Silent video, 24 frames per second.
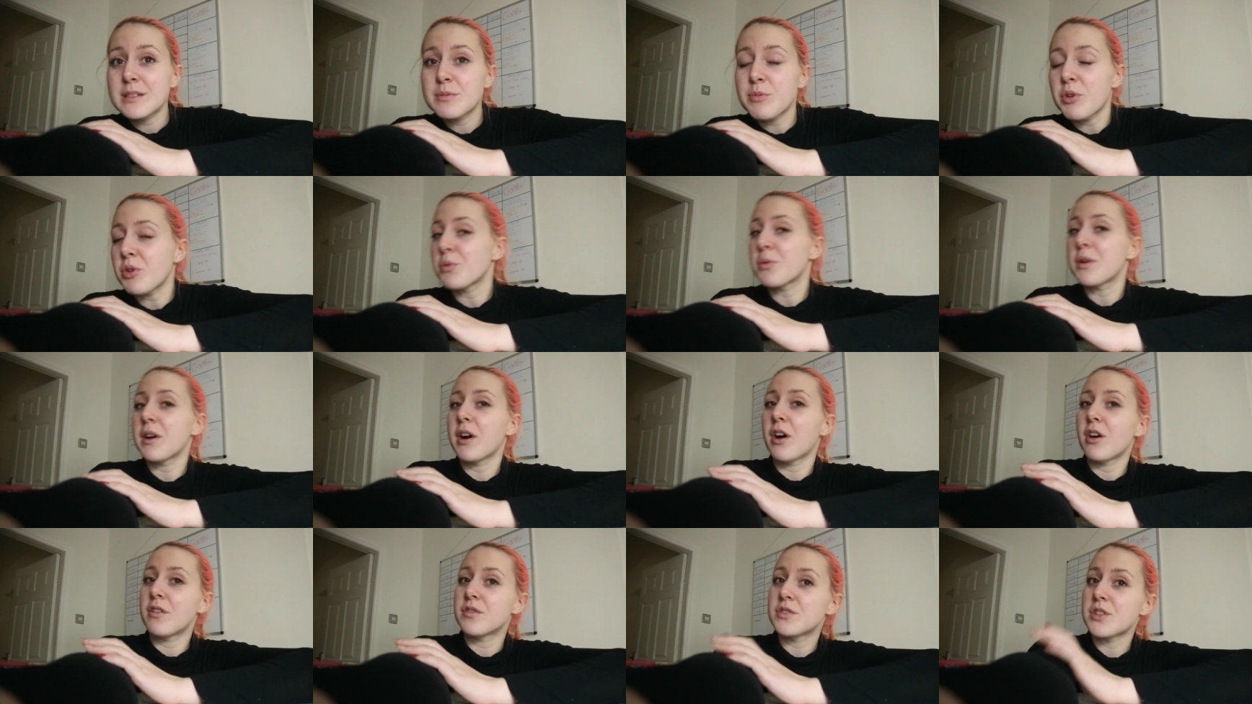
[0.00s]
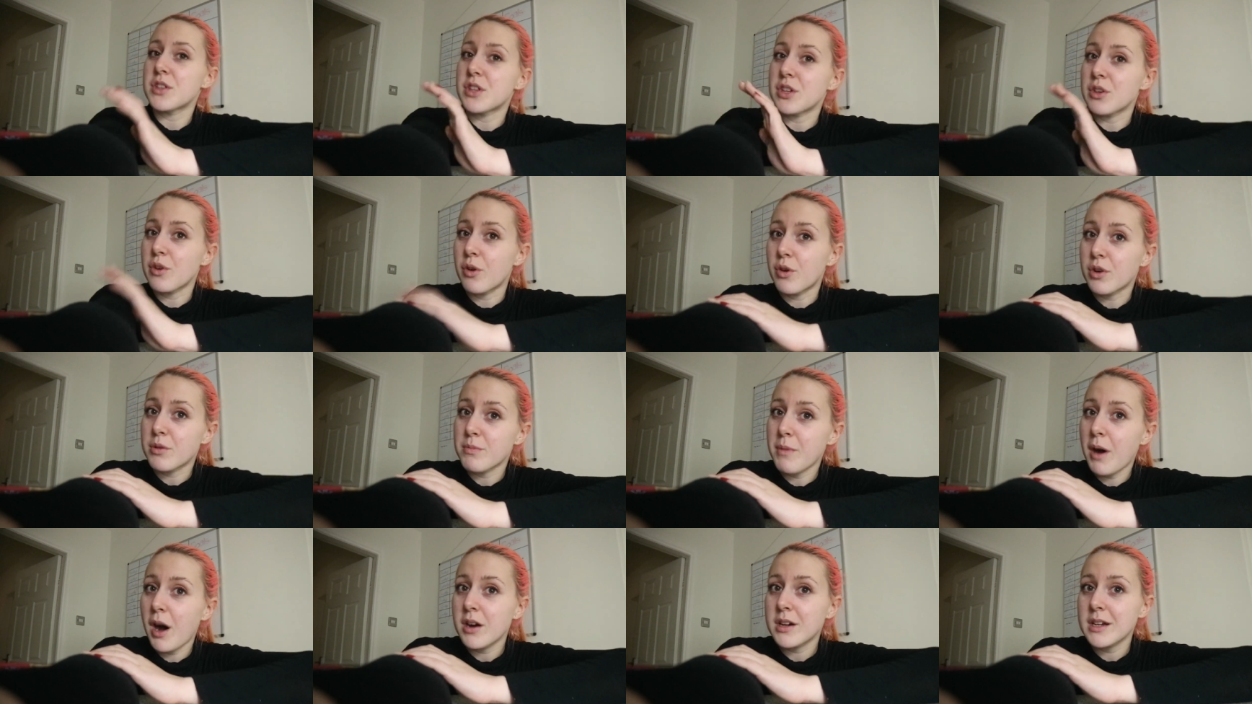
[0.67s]
Tomorrow we're off to the
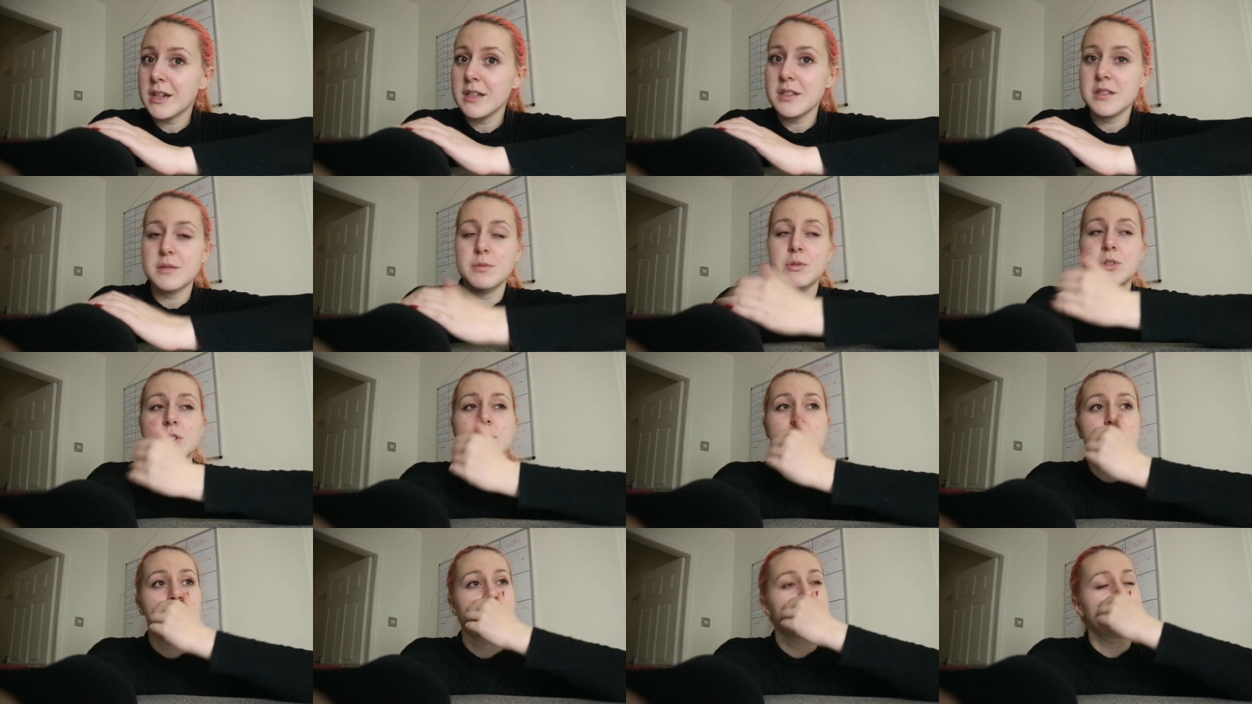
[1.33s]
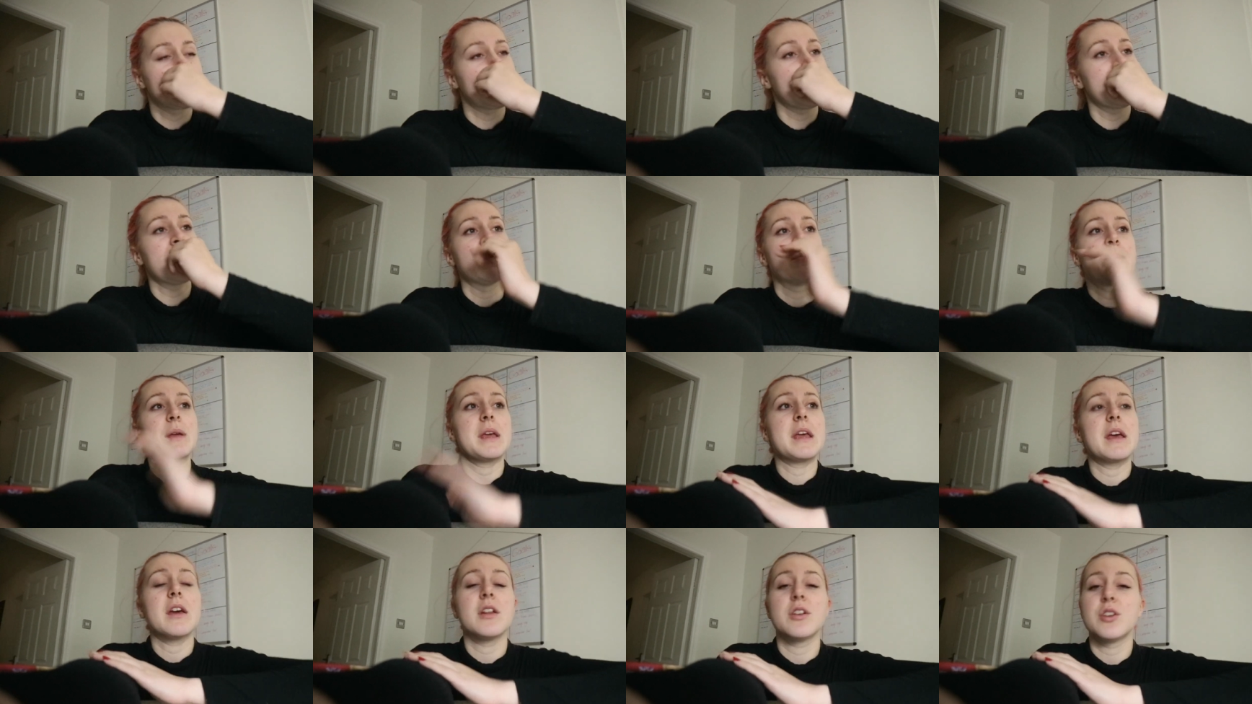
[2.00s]
York markets, which is obviously going to
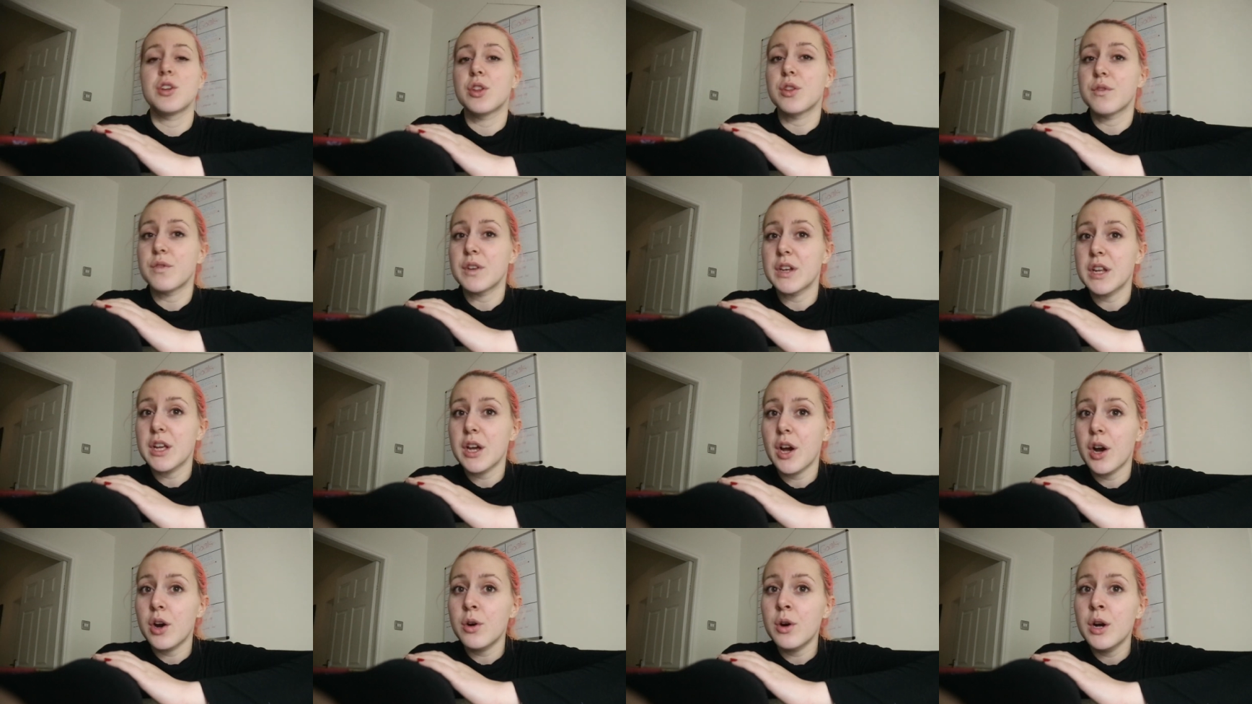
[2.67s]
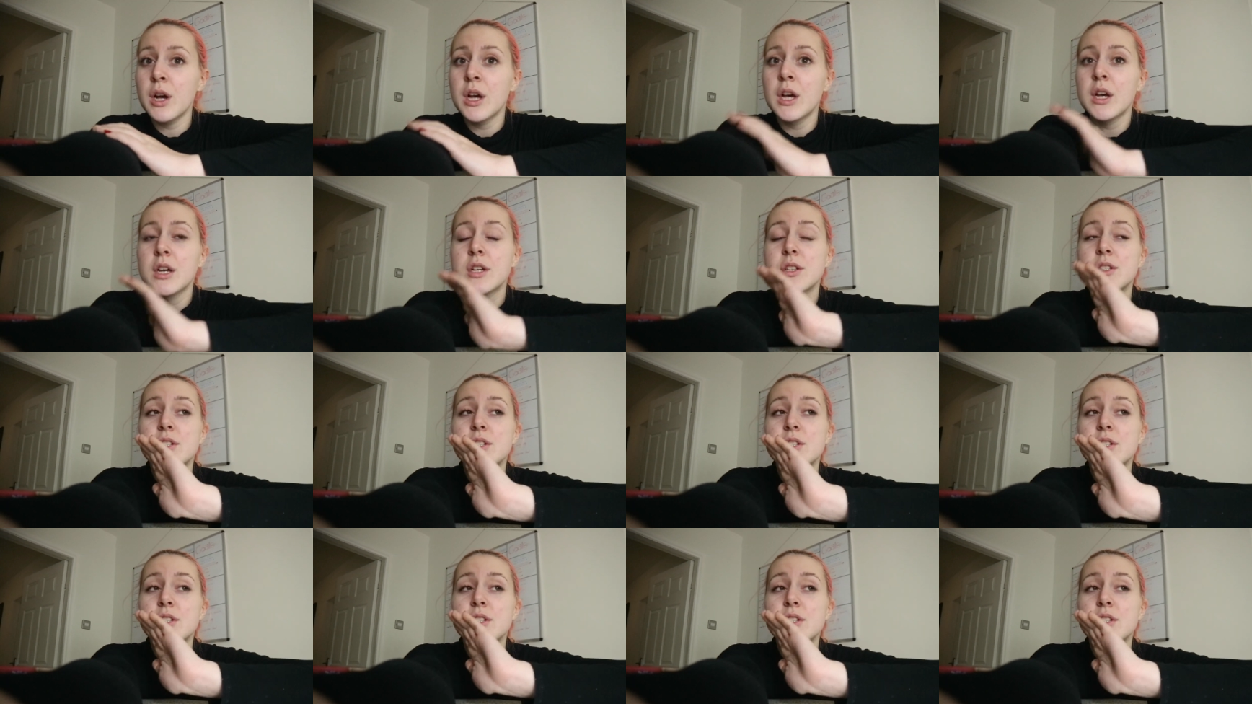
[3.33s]
be another video,